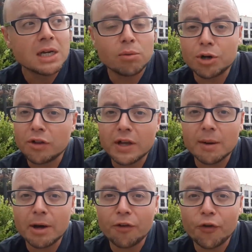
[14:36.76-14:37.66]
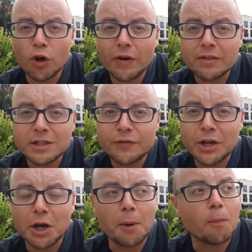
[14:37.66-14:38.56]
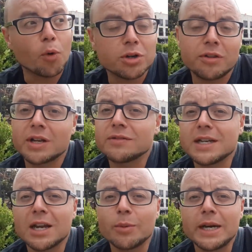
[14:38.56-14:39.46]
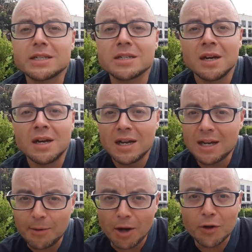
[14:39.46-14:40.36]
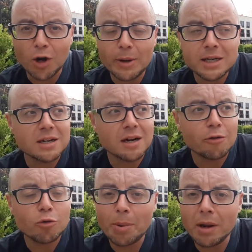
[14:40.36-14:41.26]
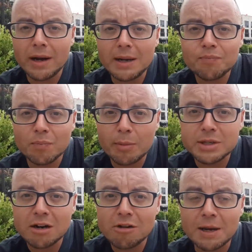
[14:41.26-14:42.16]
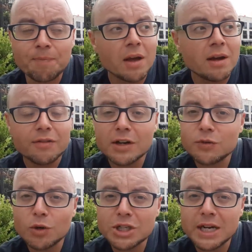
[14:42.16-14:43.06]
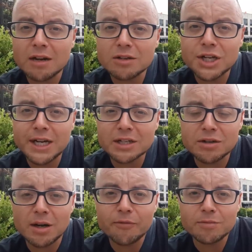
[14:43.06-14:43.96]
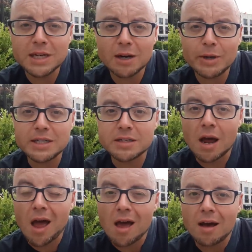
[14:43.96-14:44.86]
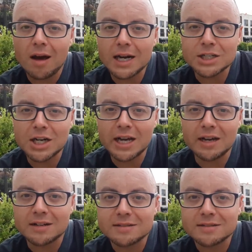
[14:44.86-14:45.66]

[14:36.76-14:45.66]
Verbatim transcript: What do you think about the food I've had in this video? What do you think of San Luis? Let me know in the comments and I'll reply momentarily. Thanks for watching, and I'll see you next time from San Luis. I'll catch you later.